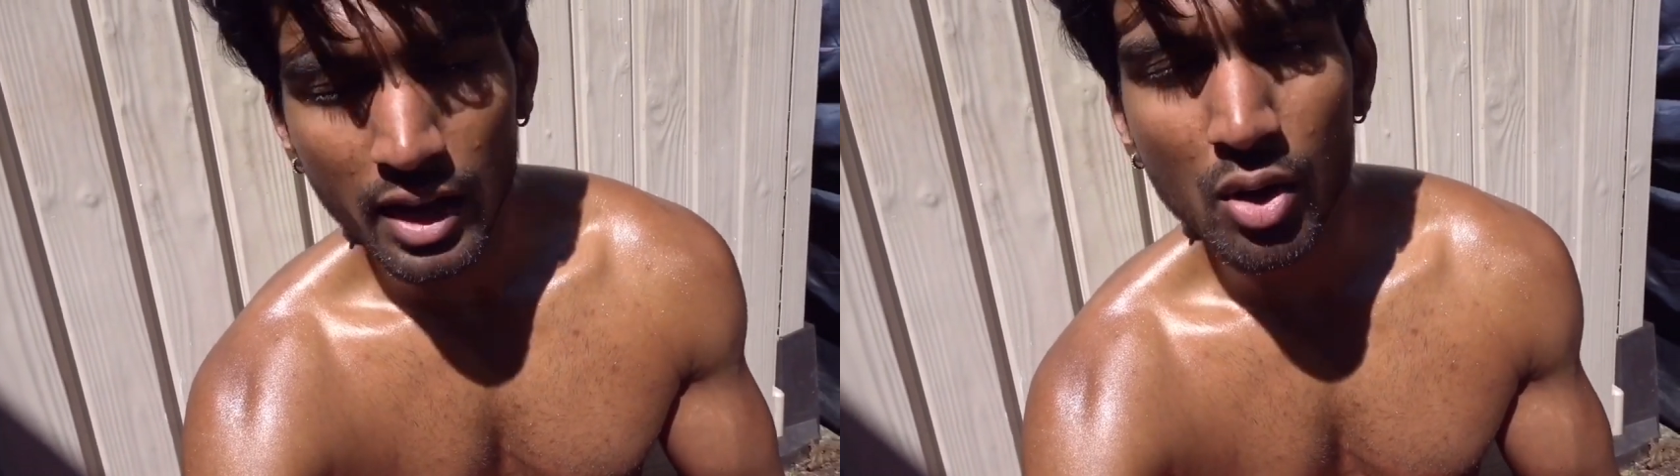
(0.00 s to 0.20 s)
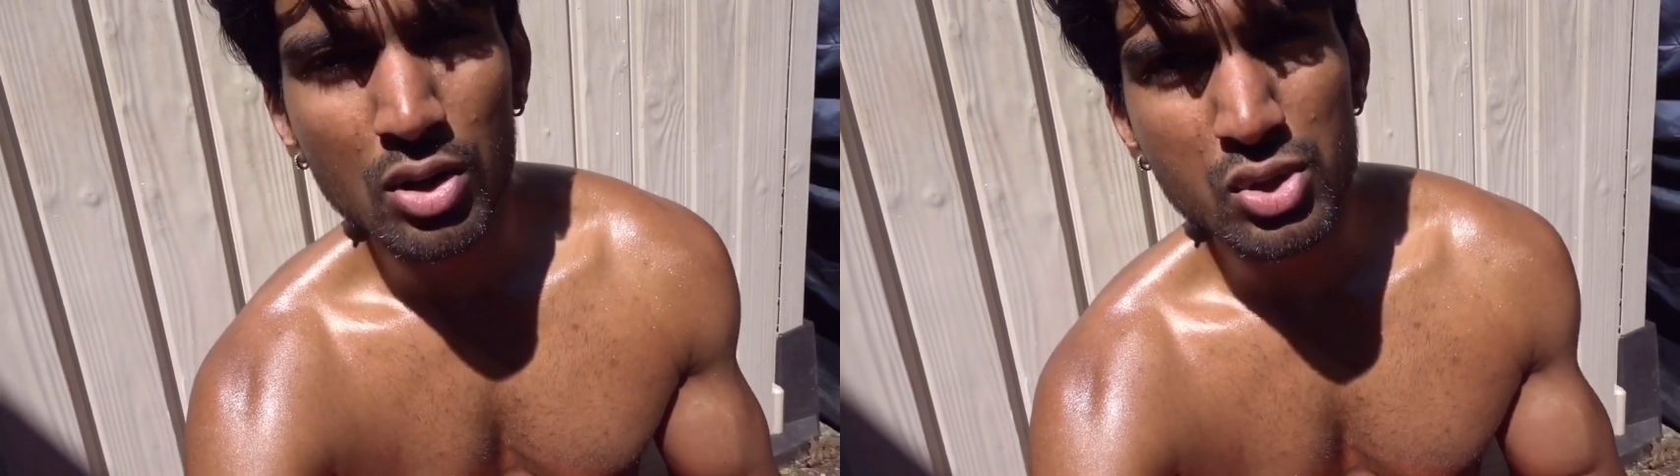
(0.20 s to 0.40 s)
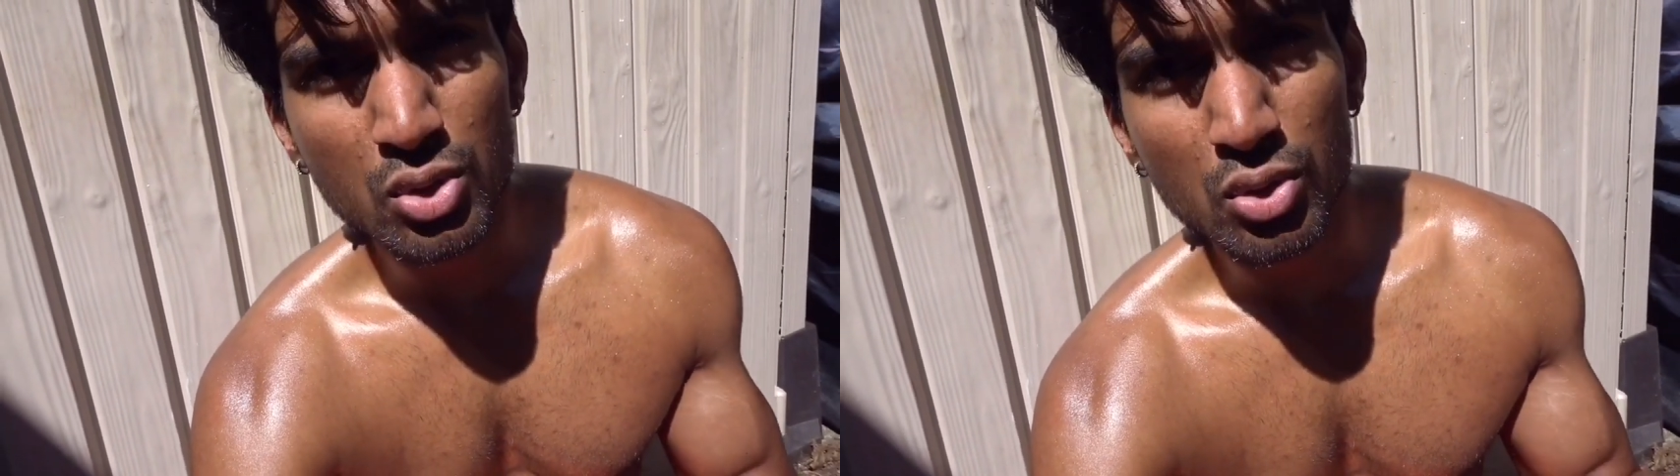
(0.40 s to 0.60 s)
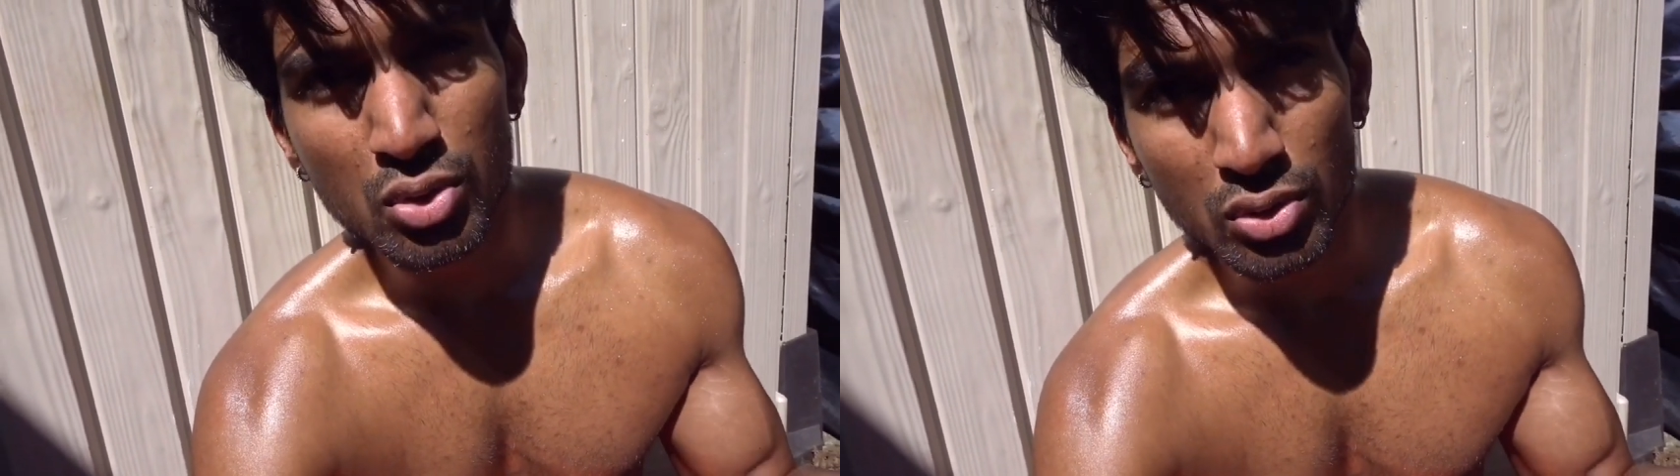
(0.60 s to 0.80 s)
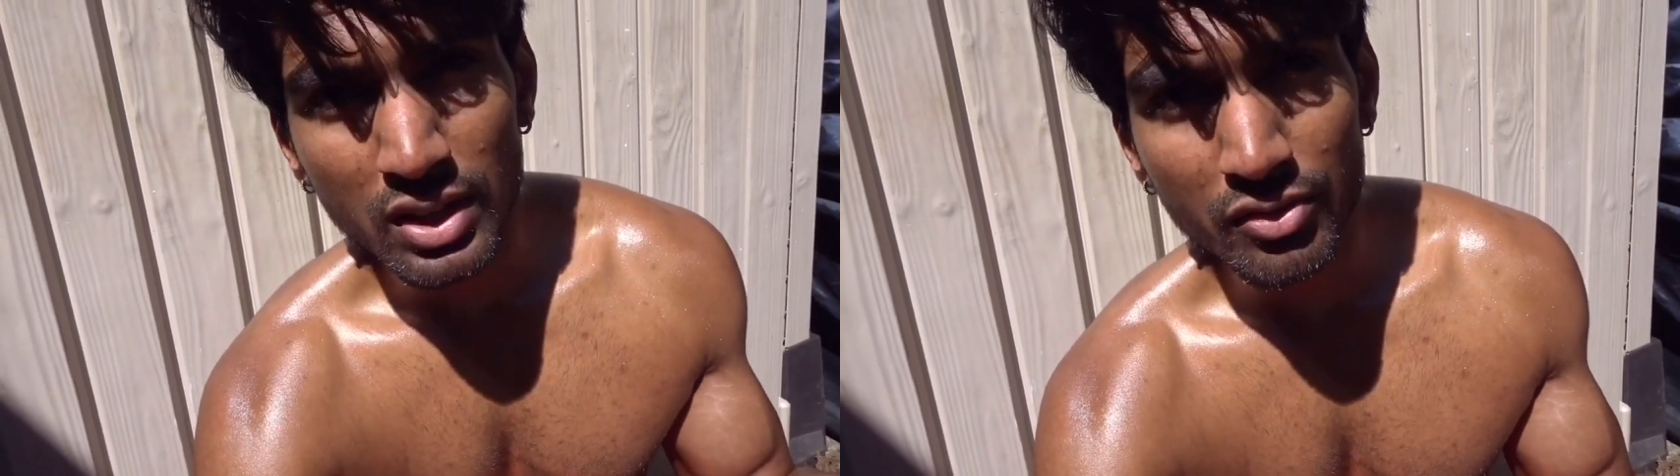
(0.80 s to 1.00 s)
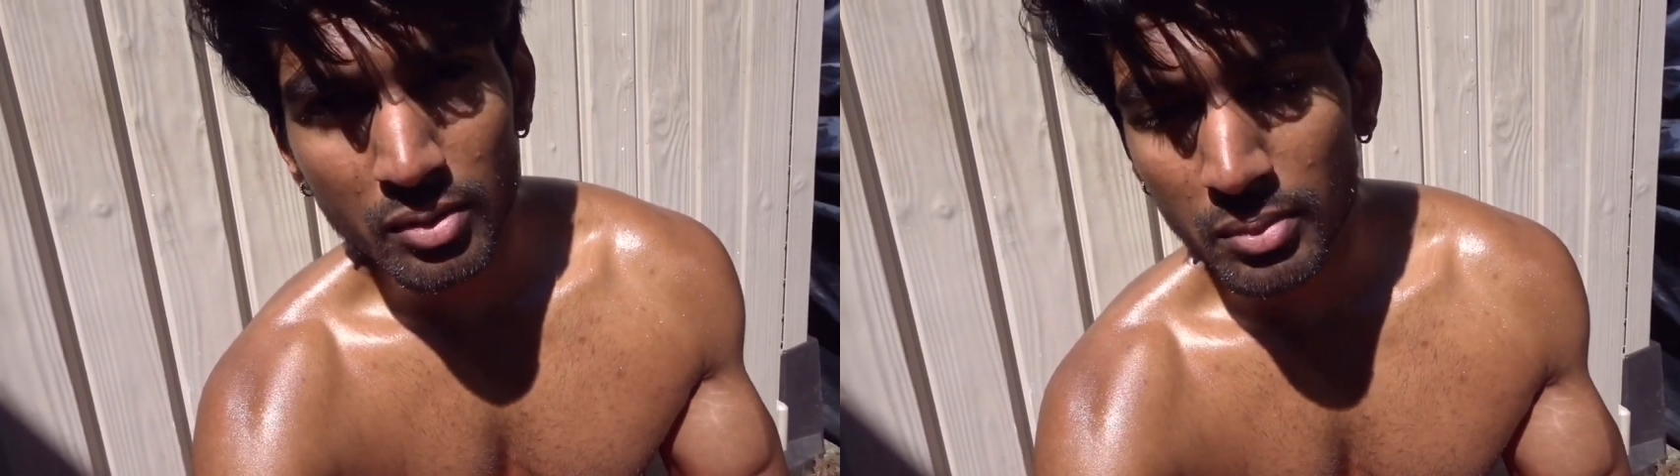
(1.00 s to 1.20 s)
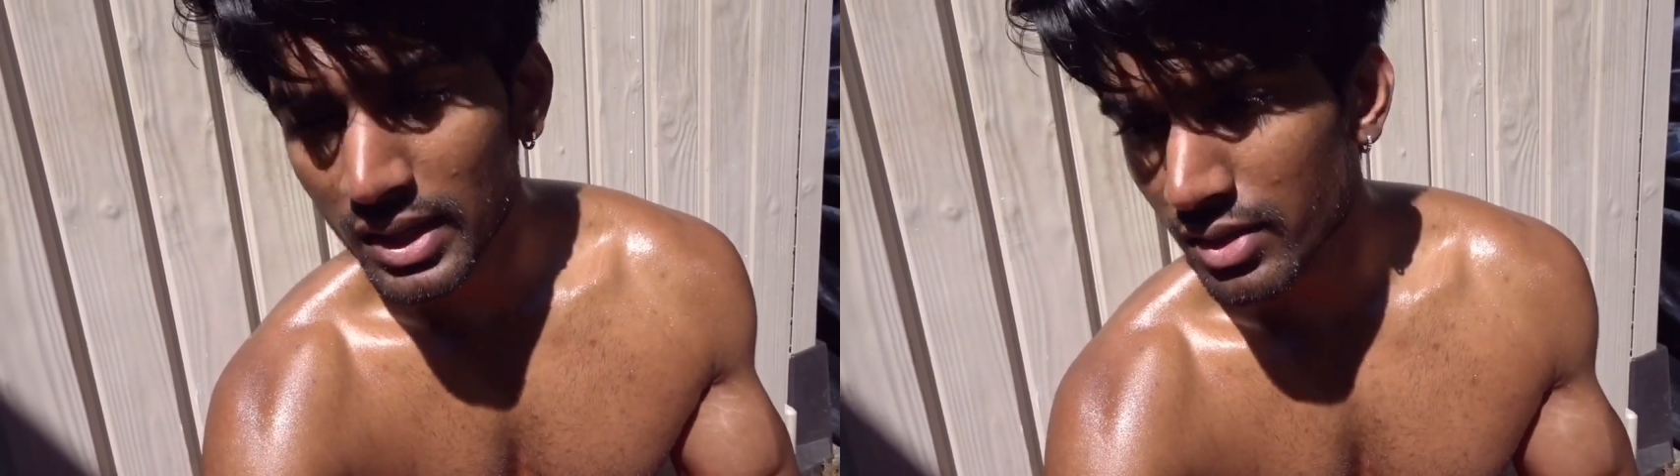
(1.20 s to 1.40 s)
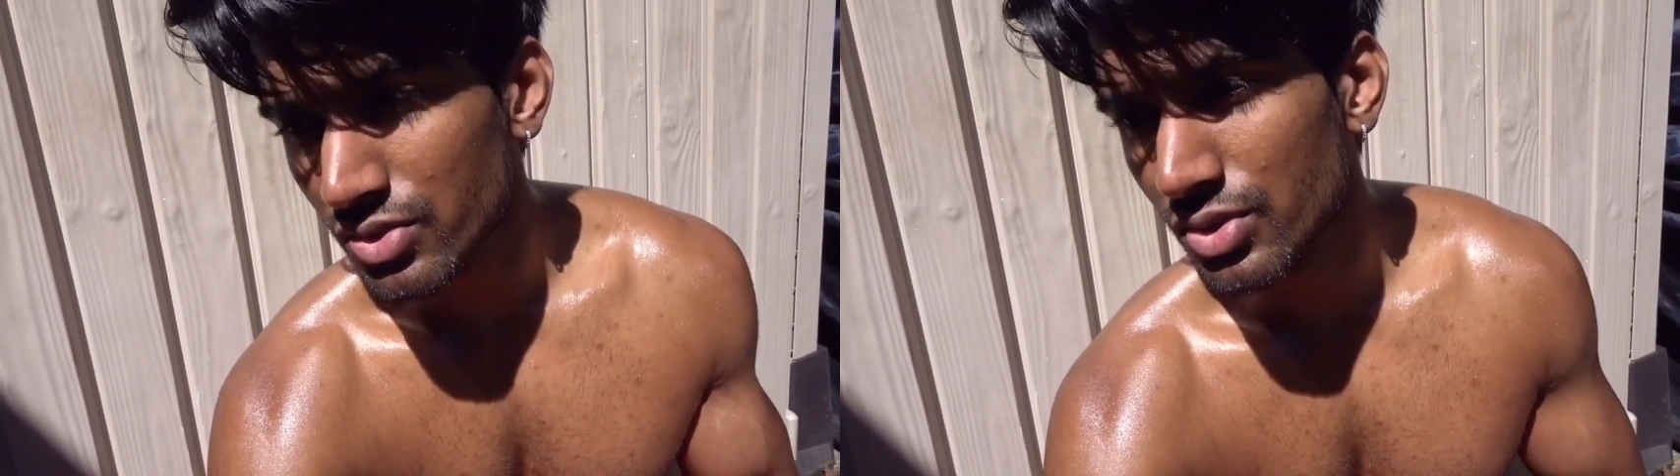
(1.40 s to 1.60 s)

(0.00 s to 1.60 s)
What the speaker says: are also living beings,